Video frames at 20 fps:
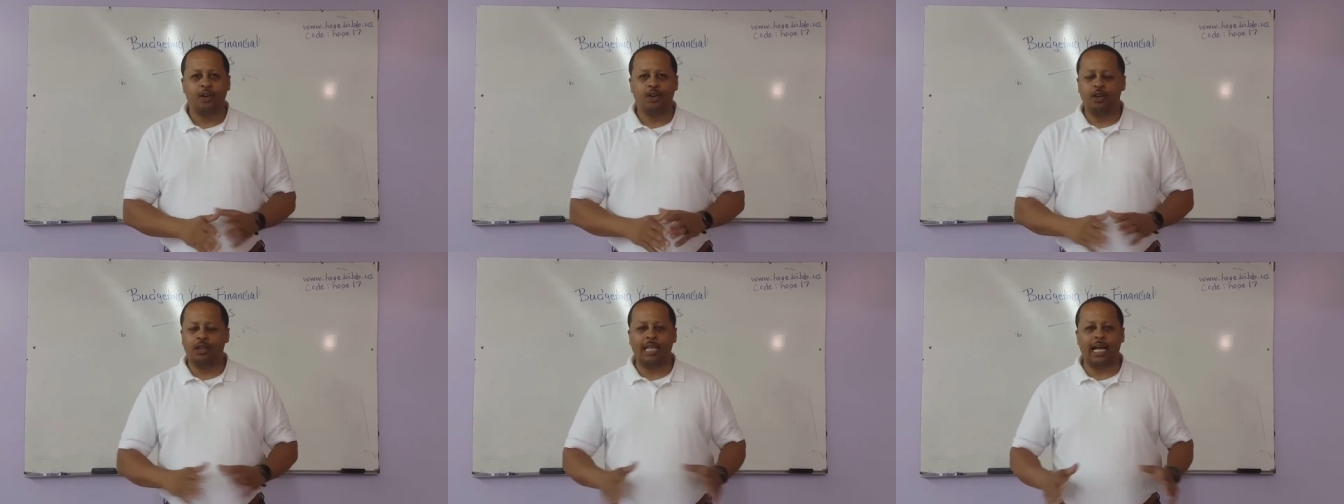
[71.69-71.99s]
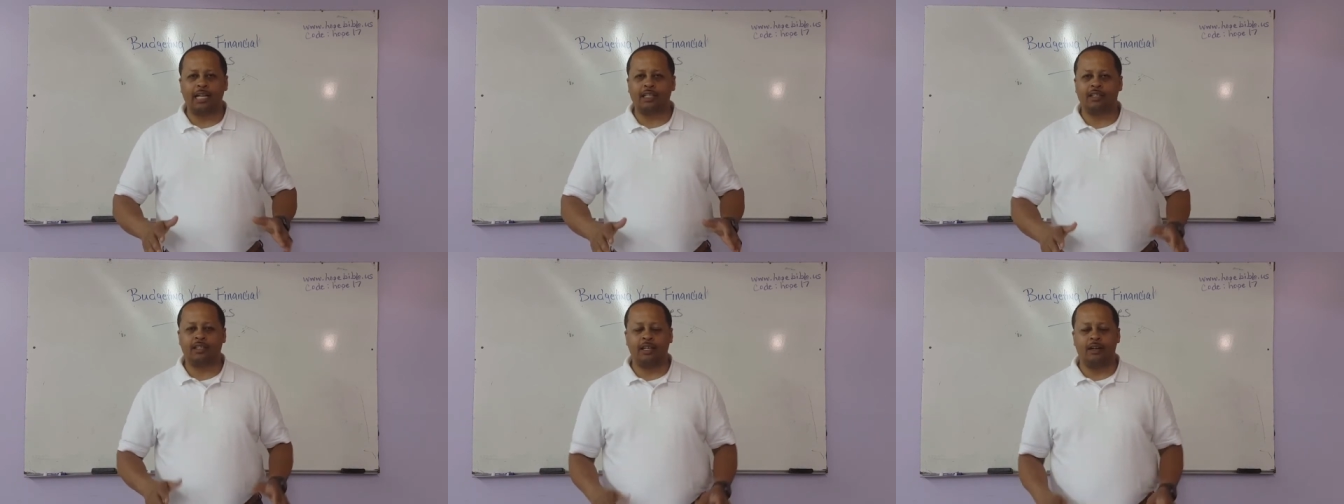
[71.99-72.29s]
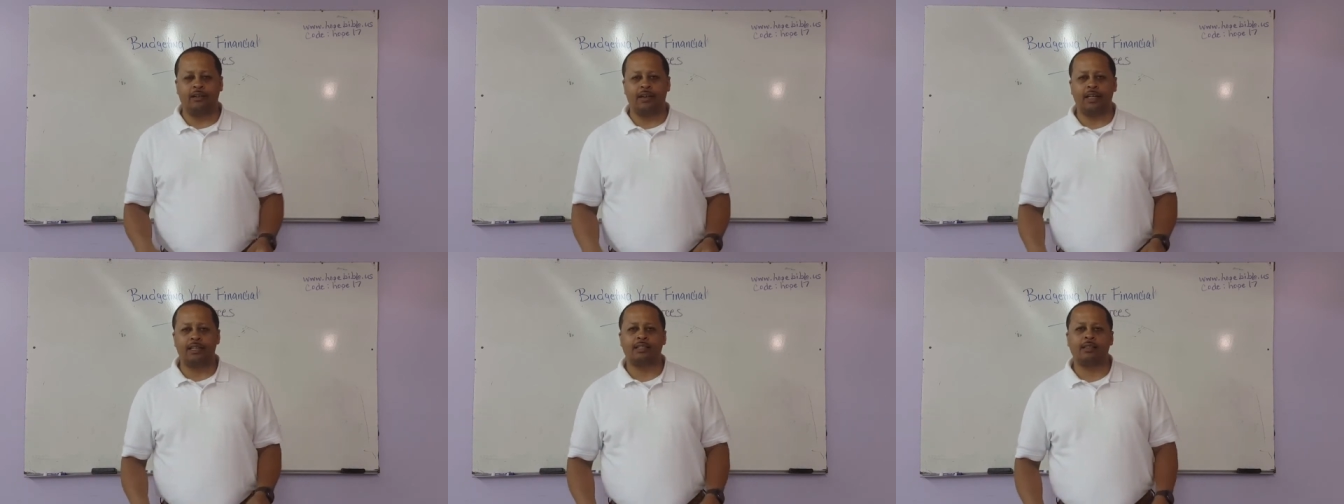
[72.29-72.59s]
you're not
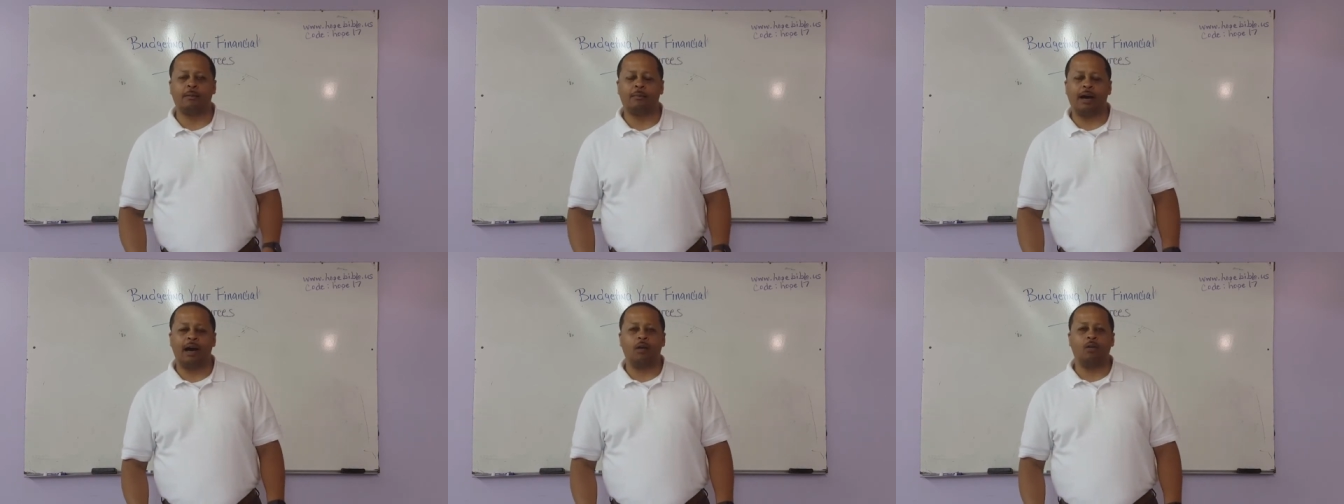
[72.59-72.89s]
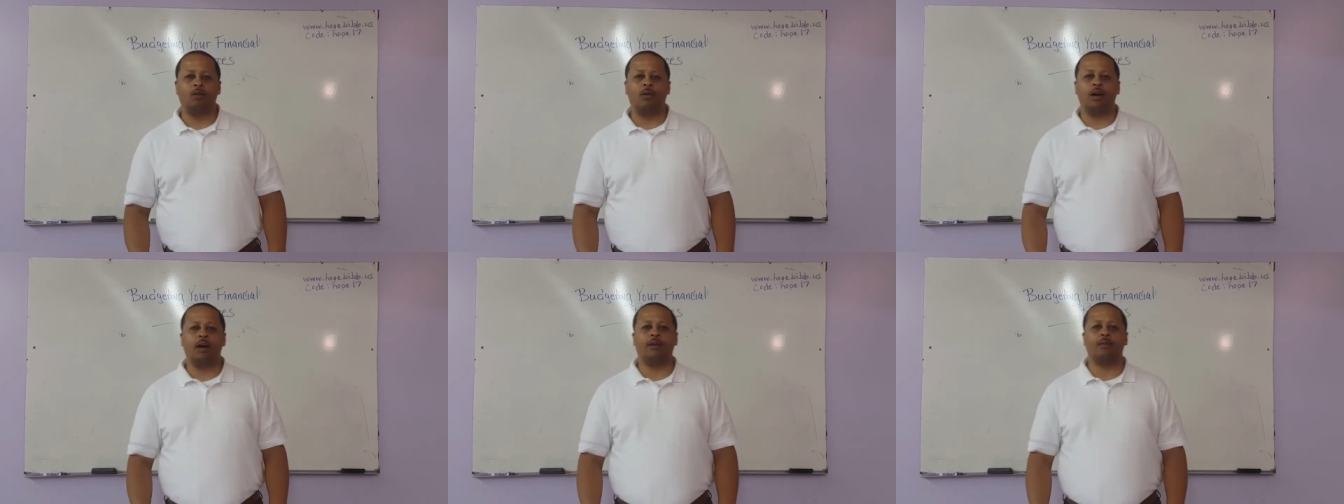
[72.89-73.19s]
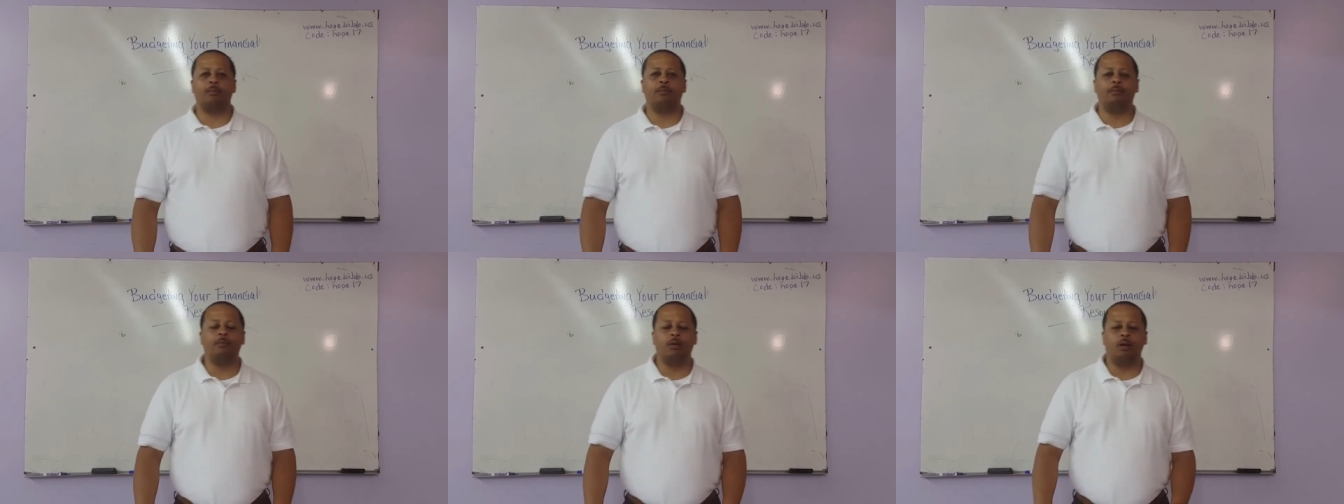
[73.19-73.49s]
serious about
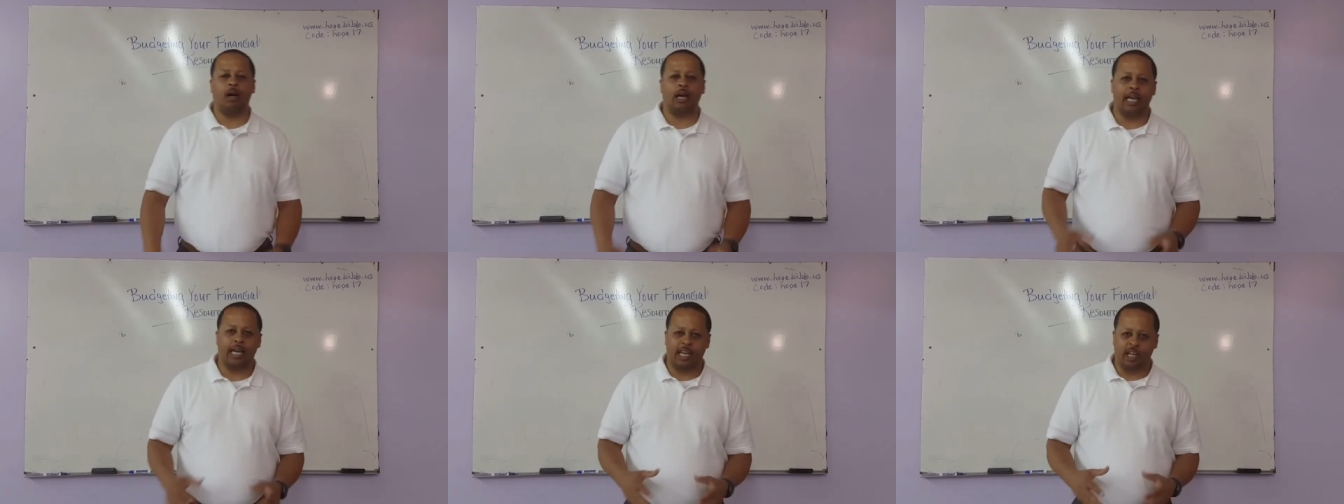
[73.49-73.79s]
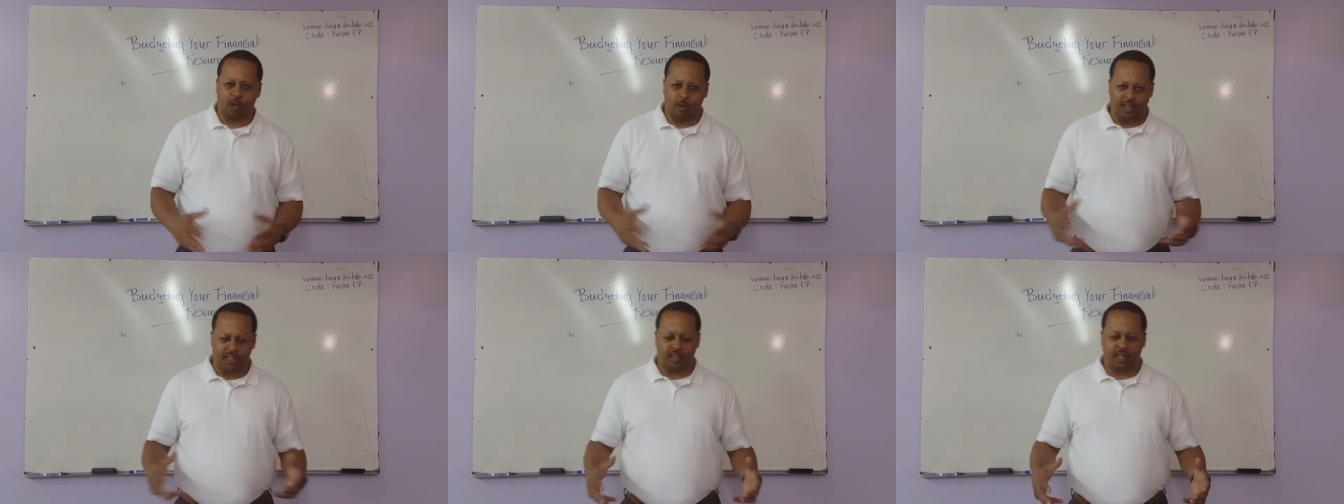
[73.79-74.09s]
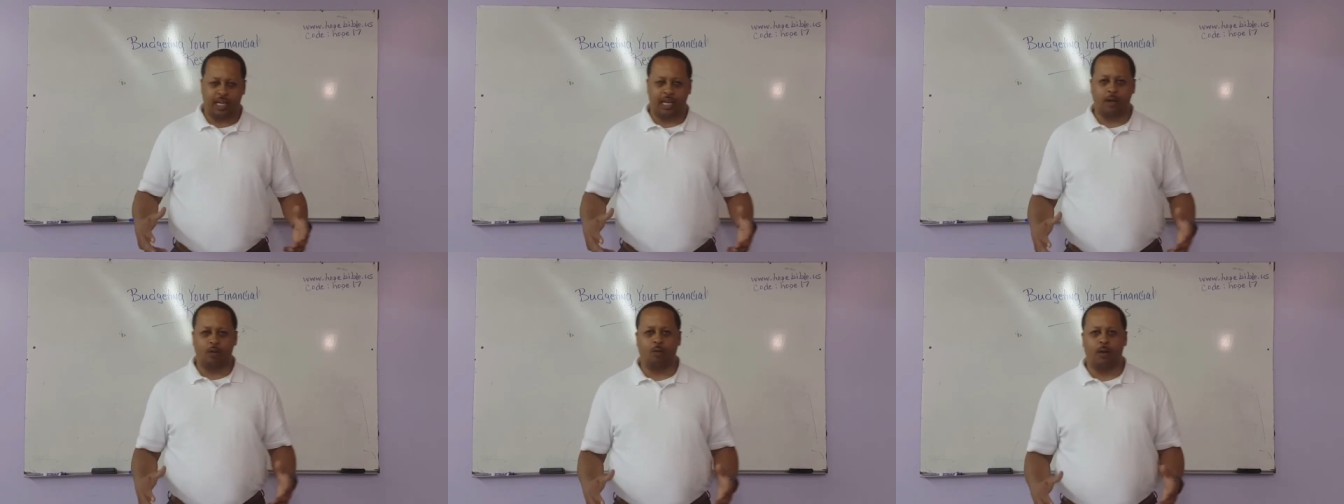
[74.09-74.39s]
wealth uh,
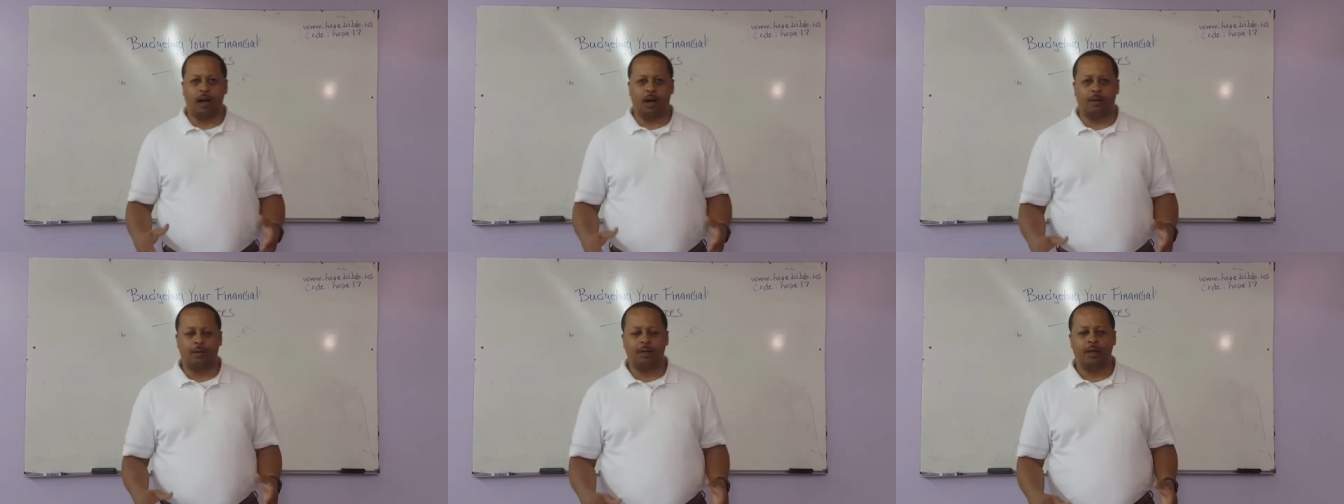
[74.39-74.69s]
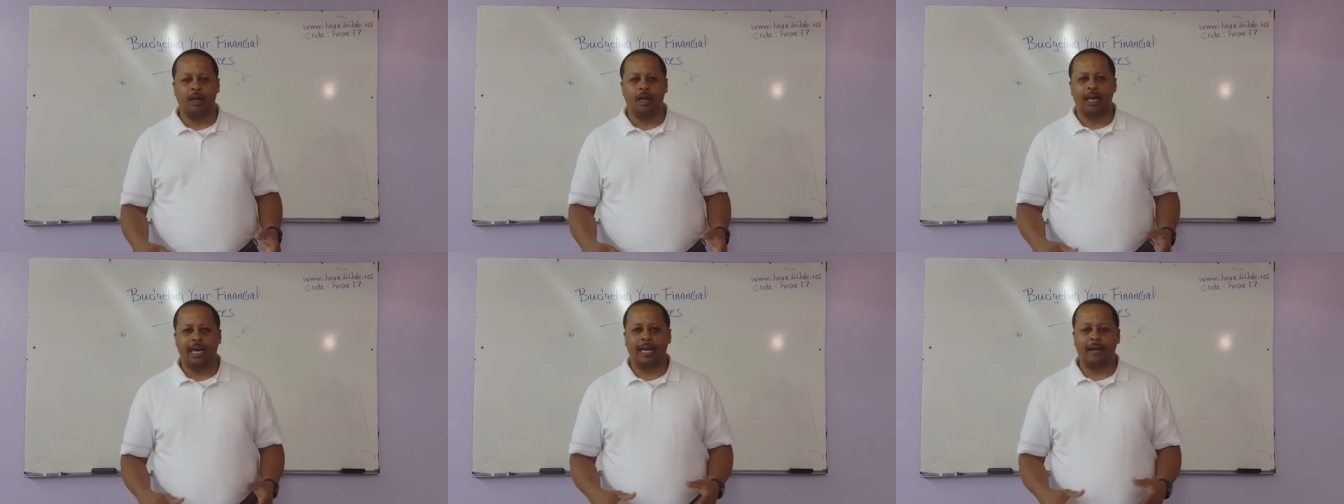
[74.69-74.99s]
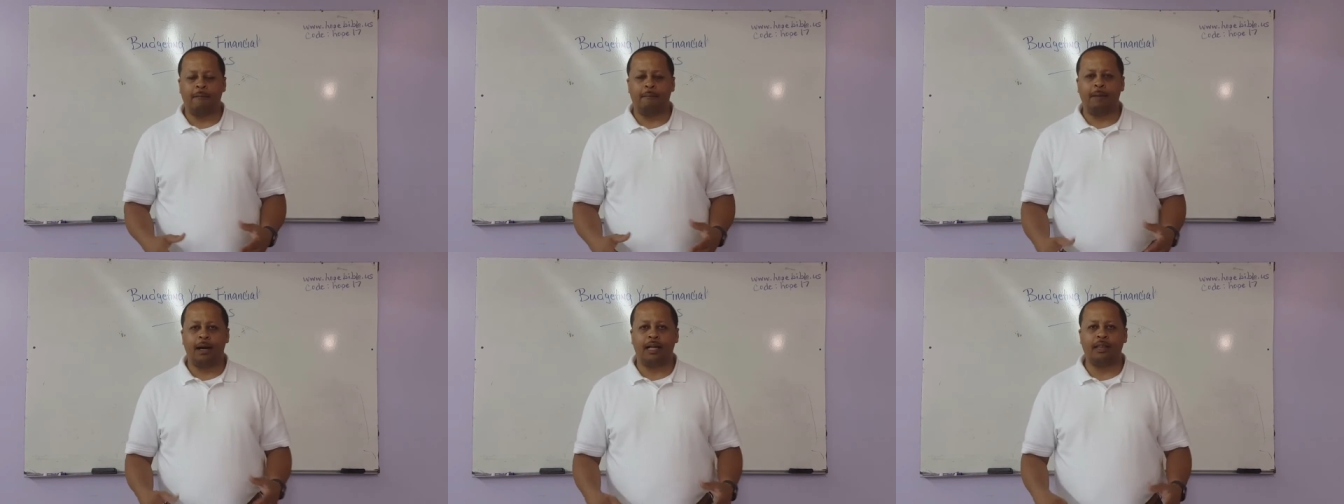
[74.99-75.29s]
increasing in wealth
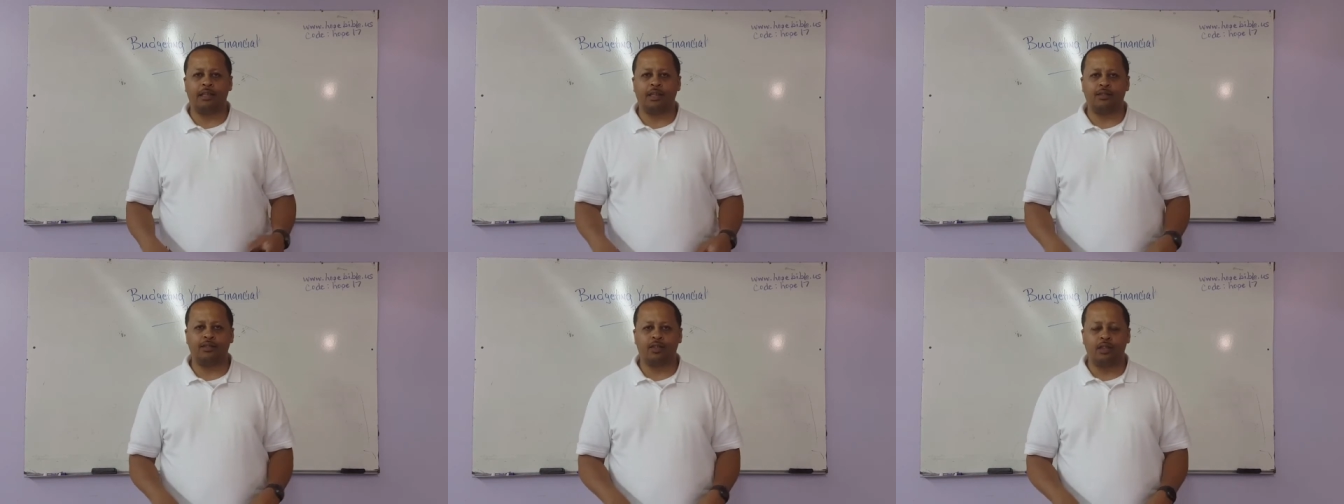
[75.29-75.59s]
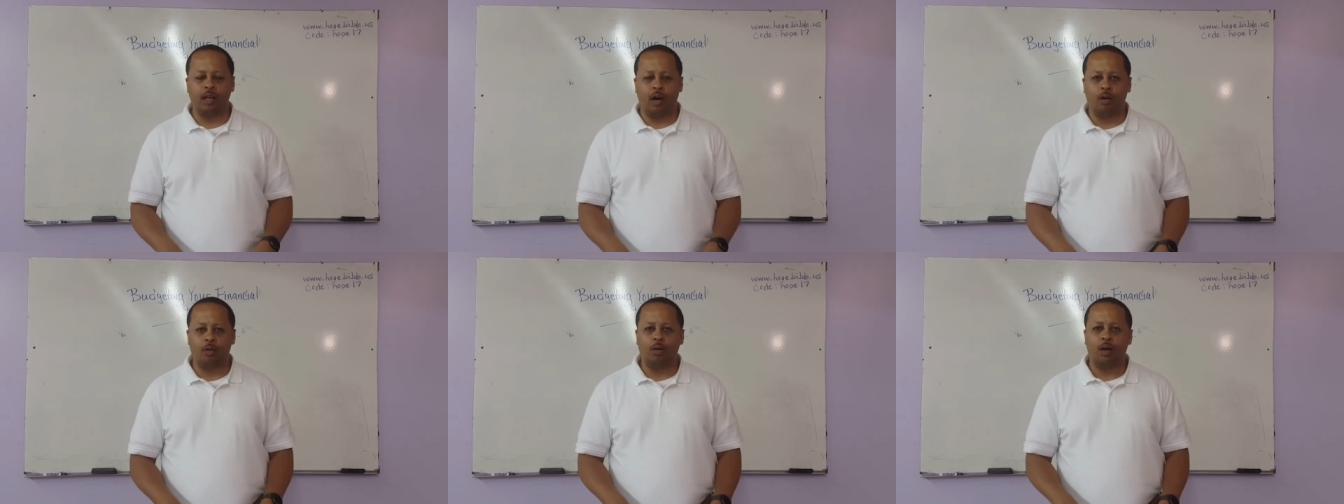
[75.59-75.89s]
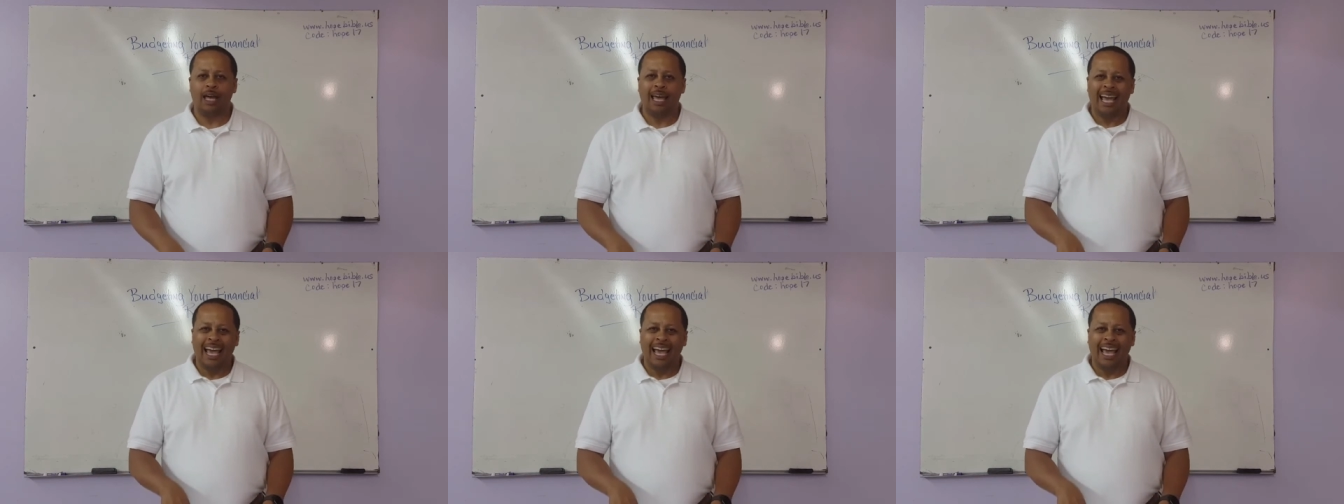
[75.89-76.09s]
and abundance. No.